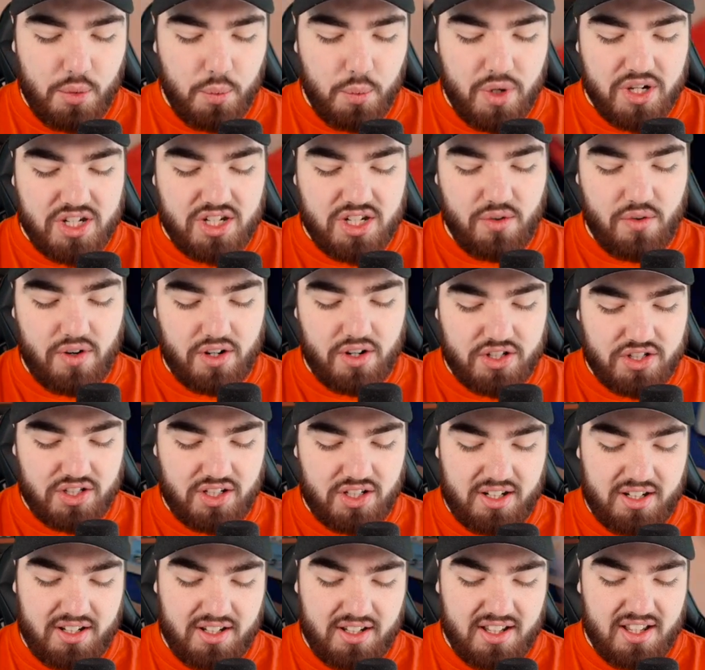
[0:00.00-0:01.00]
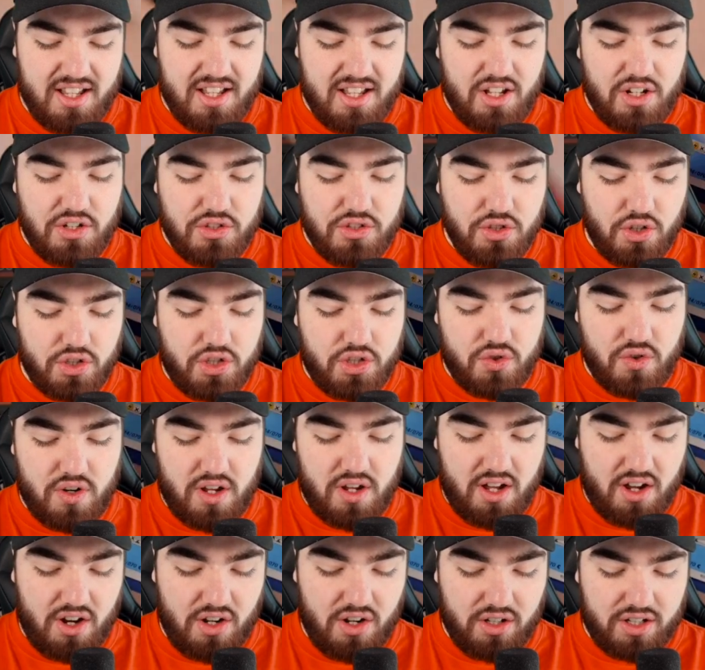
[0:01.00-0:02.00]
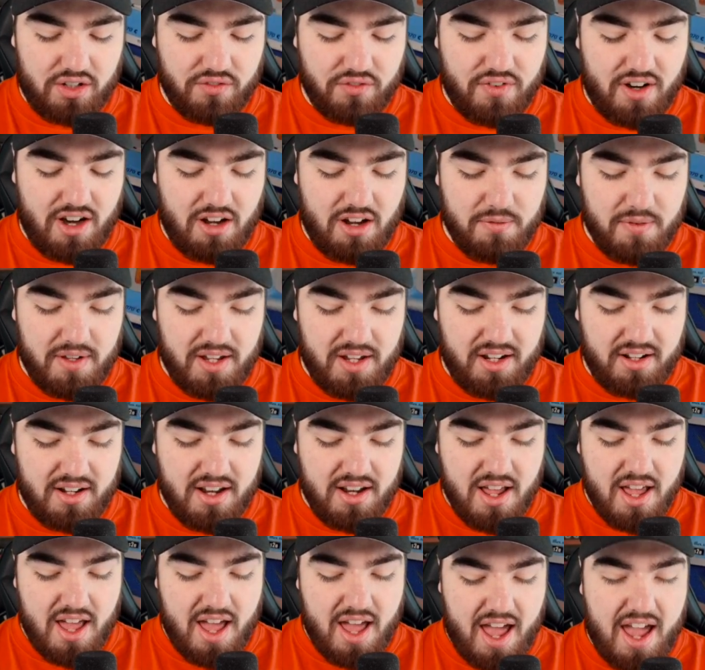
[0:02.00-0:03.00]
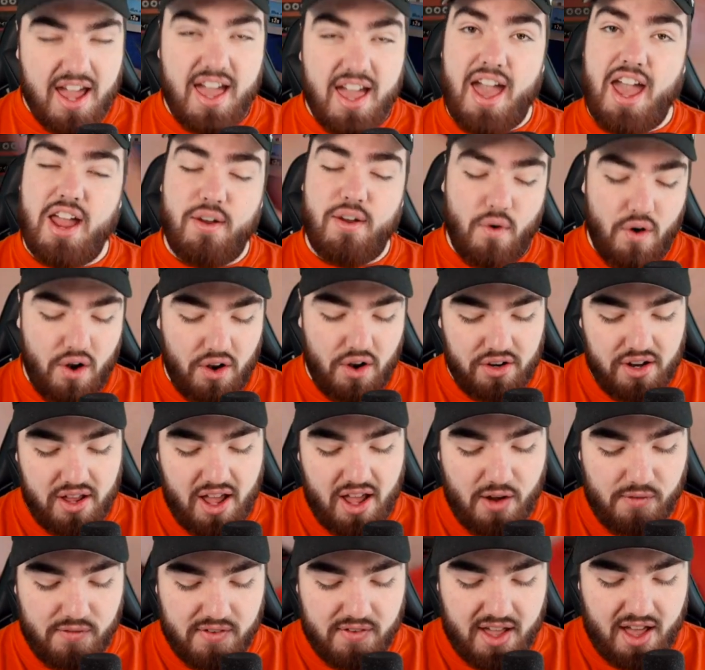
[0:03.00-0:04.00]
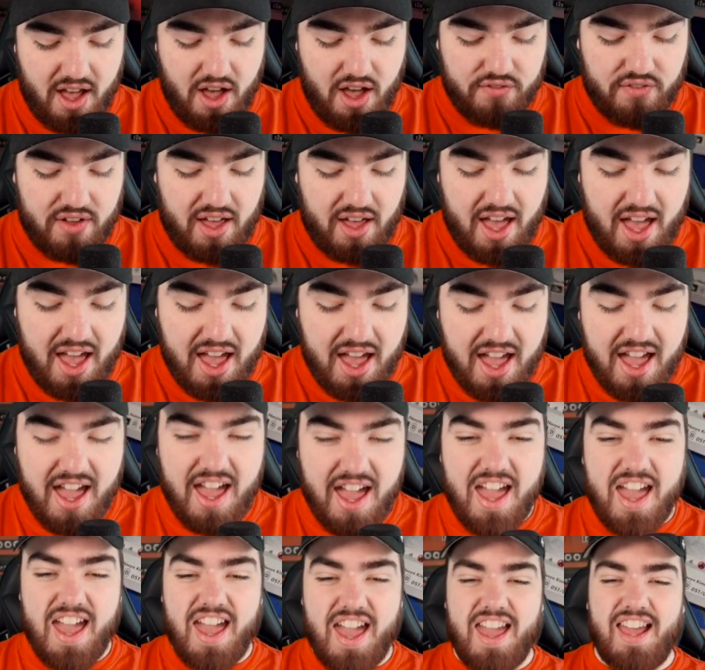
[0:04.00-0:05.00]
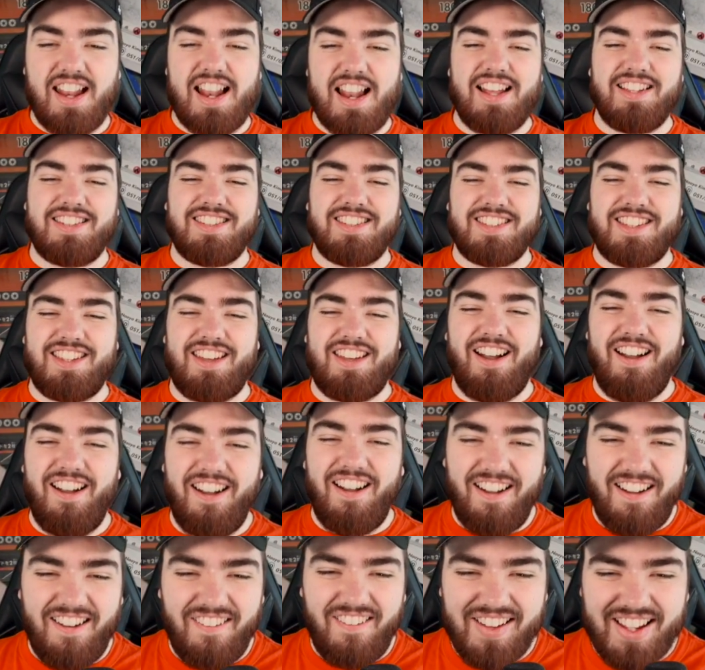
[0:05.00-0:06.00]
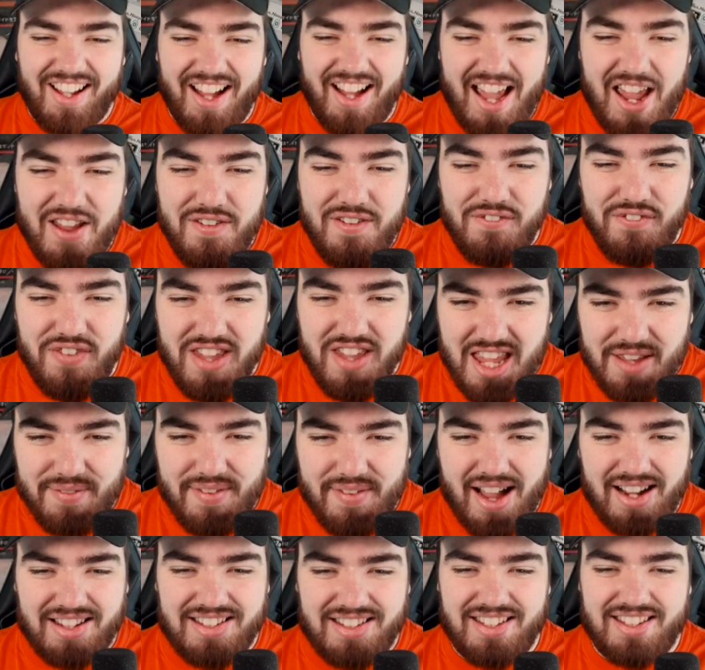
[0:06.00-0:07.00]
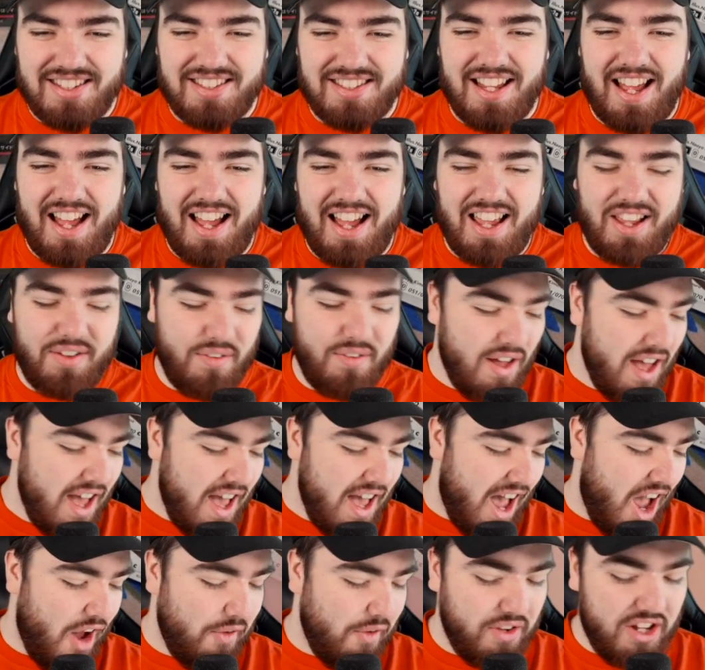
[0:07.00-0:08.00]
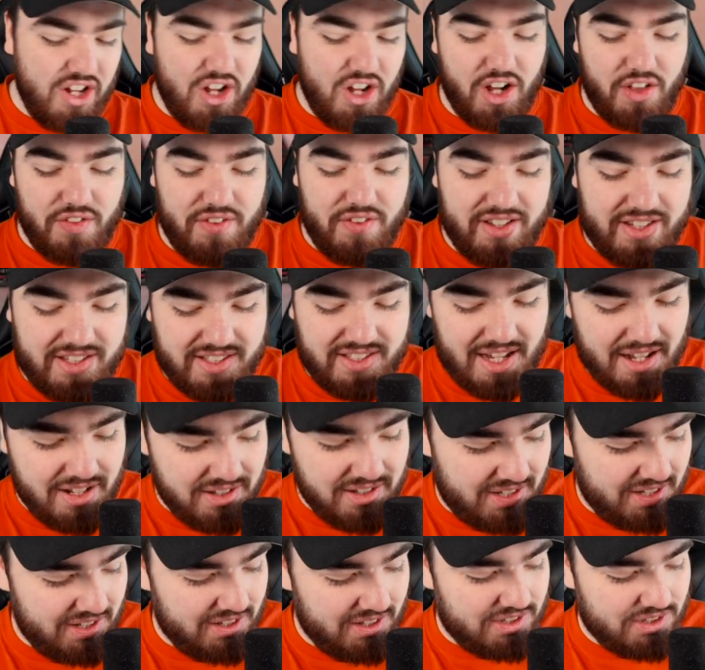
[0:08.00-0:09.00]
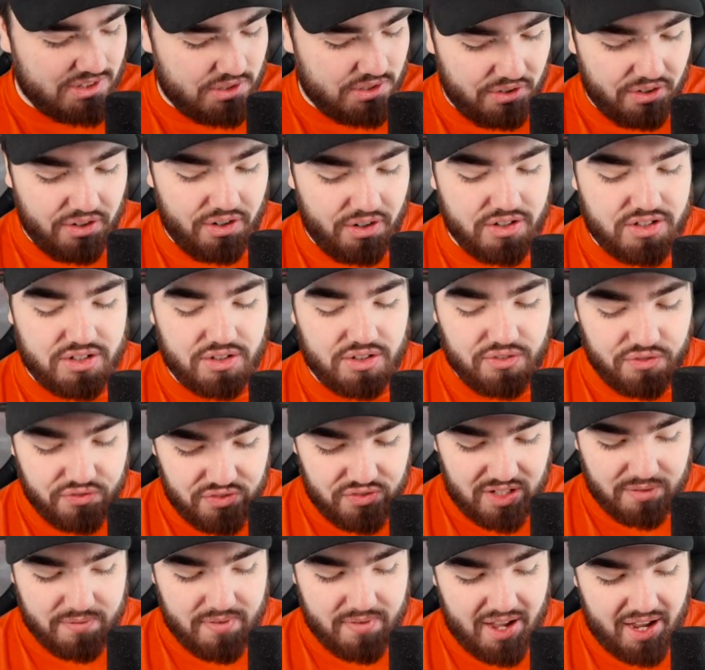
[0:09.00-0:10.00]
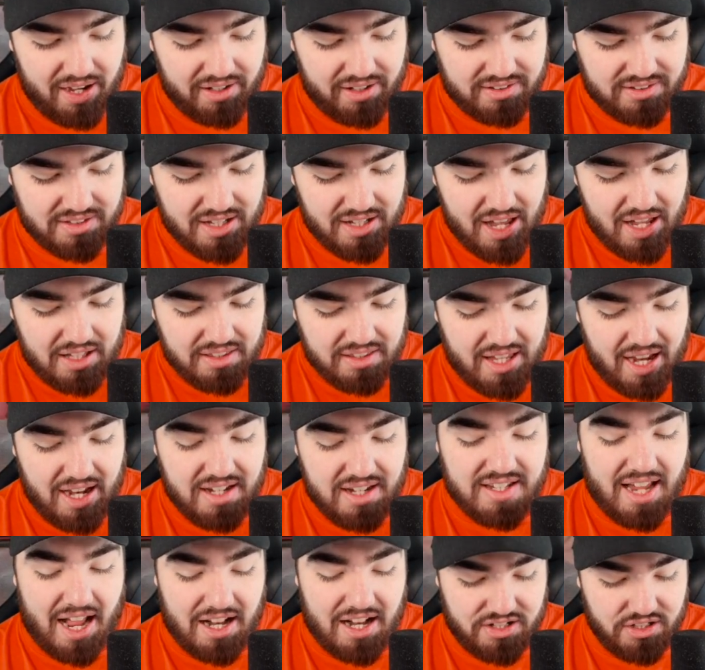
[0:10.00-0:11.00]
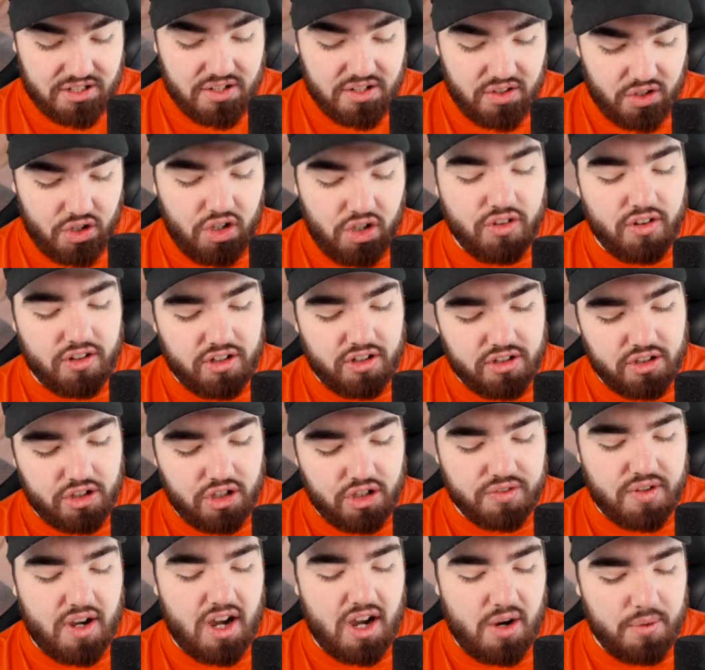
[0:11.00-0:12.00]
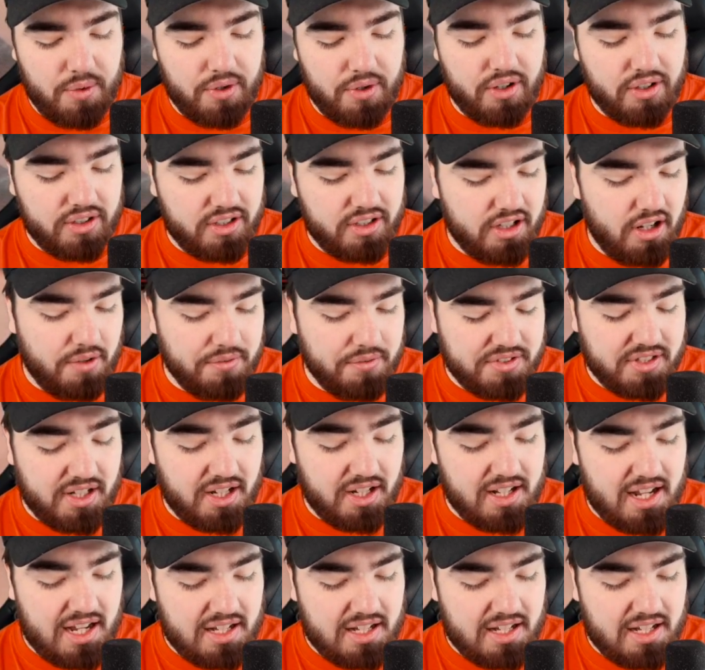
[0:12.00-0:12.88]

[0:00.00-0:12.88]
Wishy-Washy, Dugtrio, looking very mean, a Aggron, and we have a, let's go, we got a VMAX this time, and we got the Centiskorch VMAX. That is actually the cover artwork, you know what I'm saying?